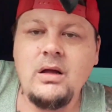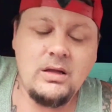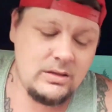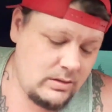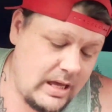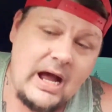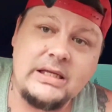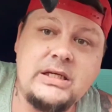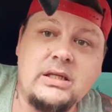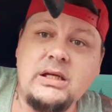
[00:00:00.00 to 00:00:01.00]
Yeah, it's
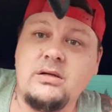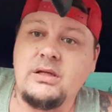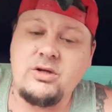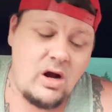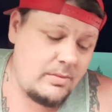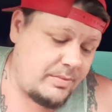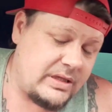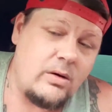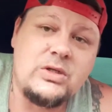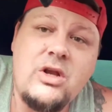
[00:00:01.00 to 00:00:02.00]
illegal. There's crime, but
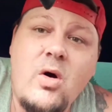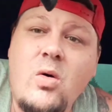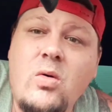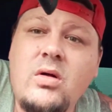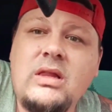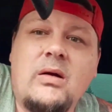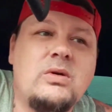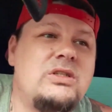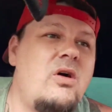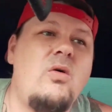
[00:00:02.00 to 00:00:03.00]
there was
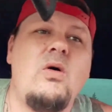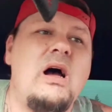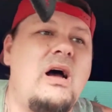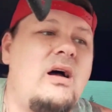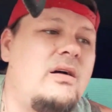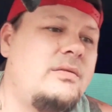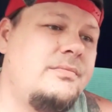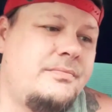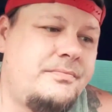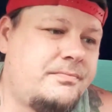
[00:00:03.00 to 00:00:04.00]
no
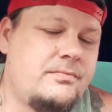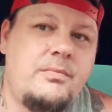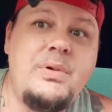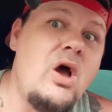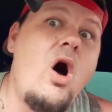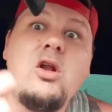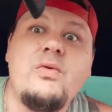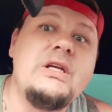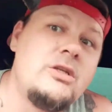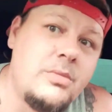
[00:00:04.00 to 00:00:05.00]
beyond
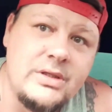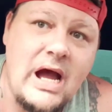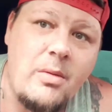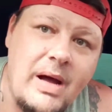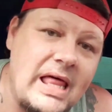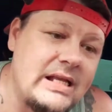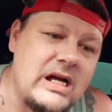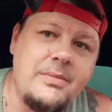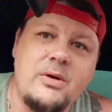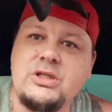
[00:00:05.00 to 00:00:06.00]
reasonable doubt. By that
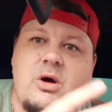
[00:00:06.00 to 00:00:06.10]
time, there were so many